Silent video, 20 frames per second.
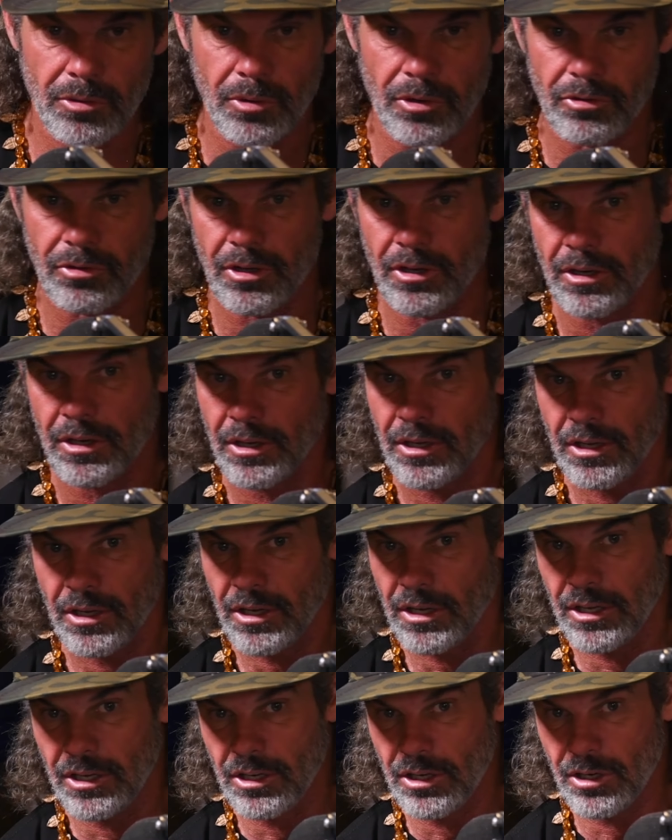Was it,
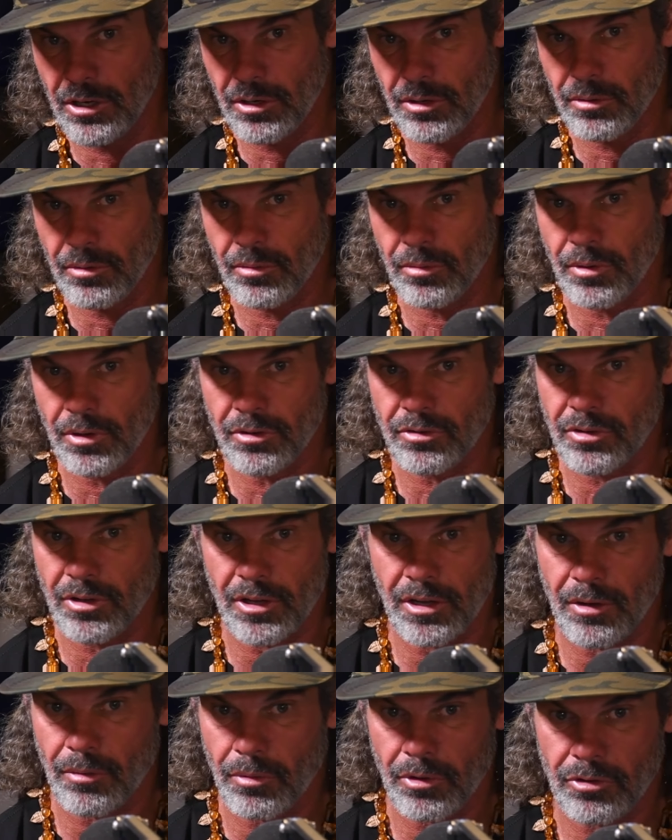
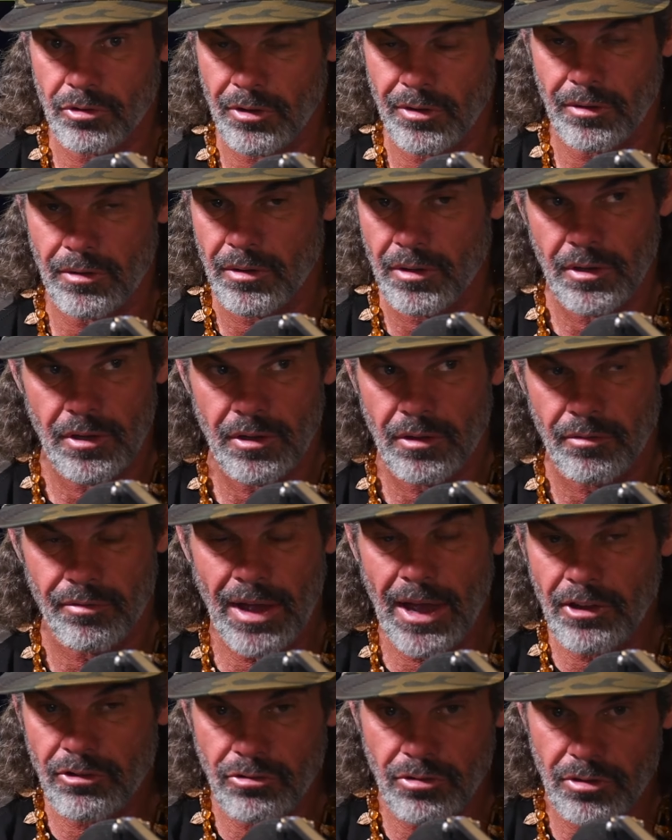was he
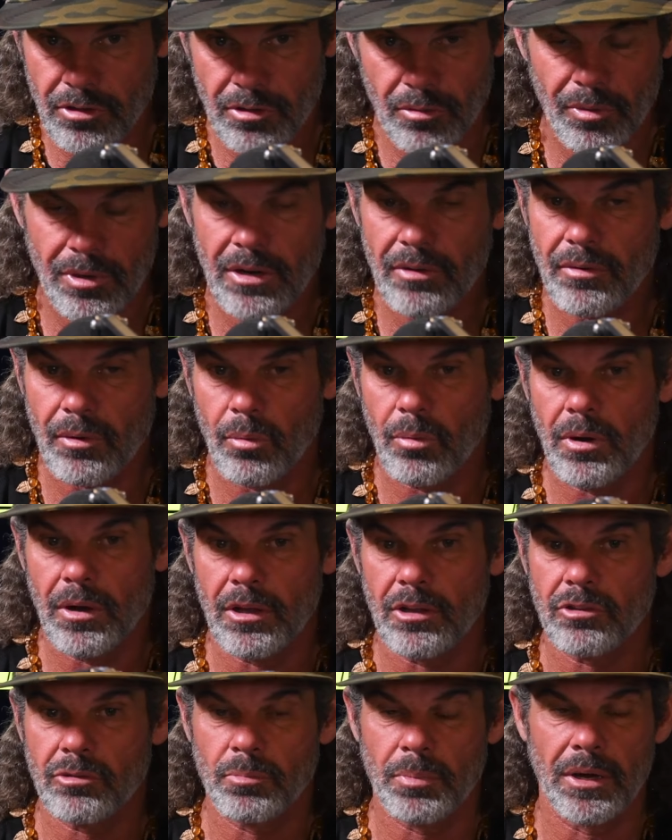faster than you? Whatever it
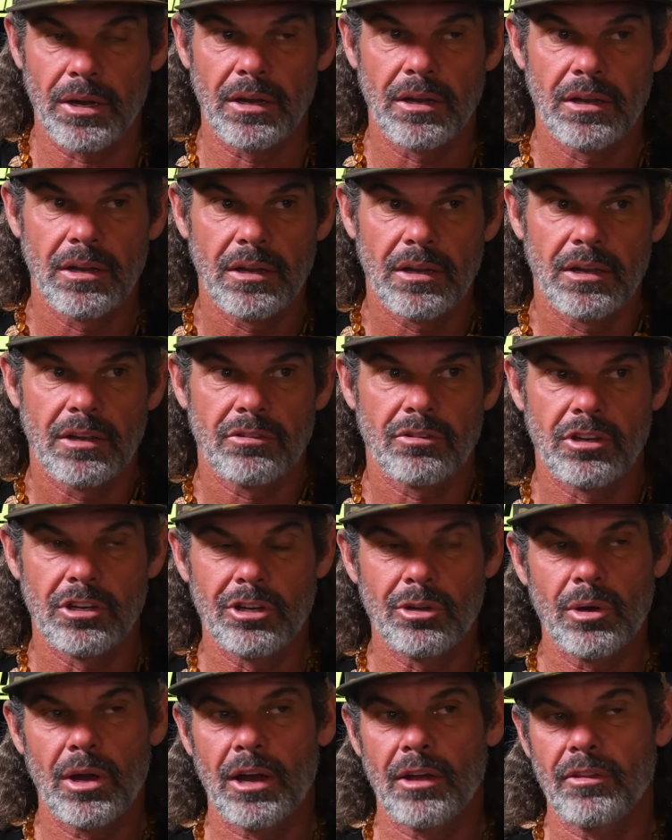was, but then
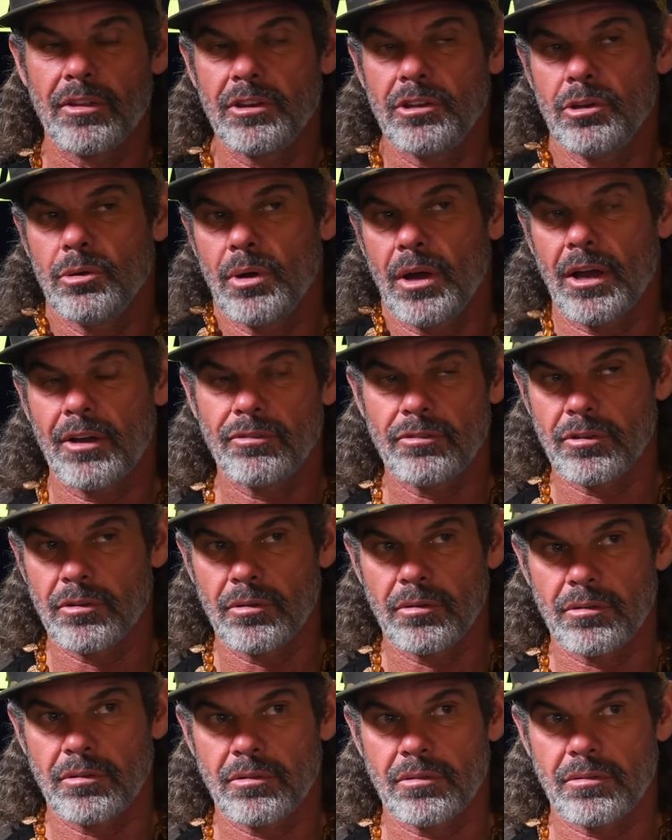you have
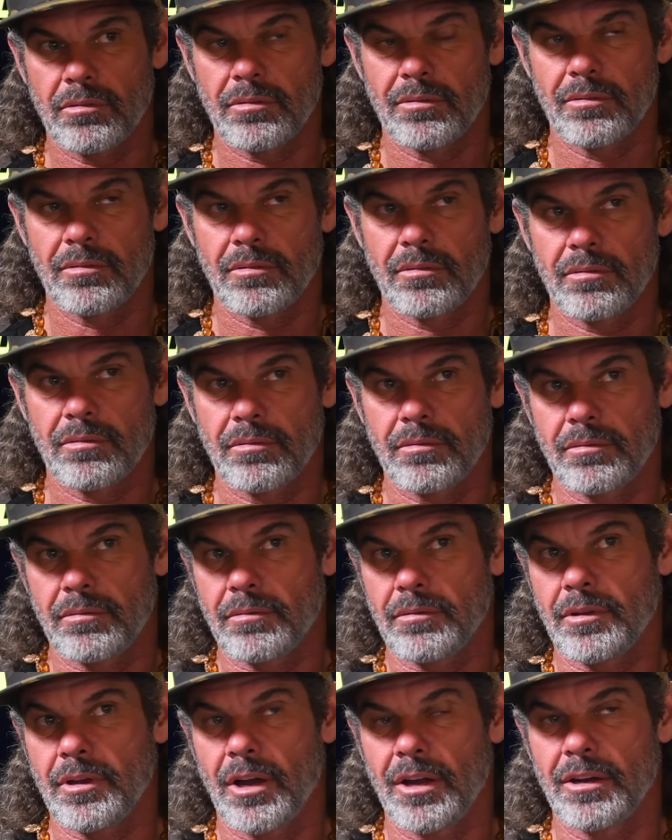to
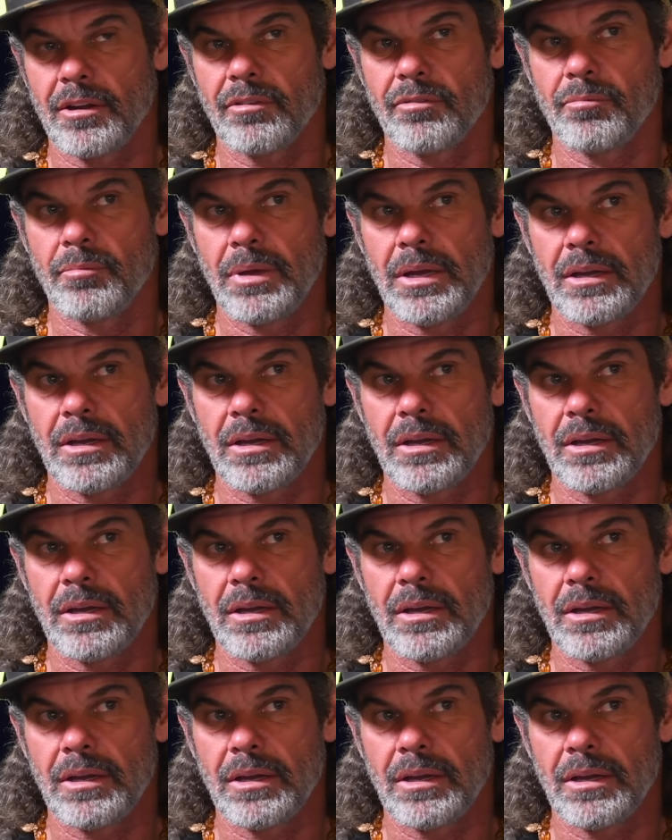kind of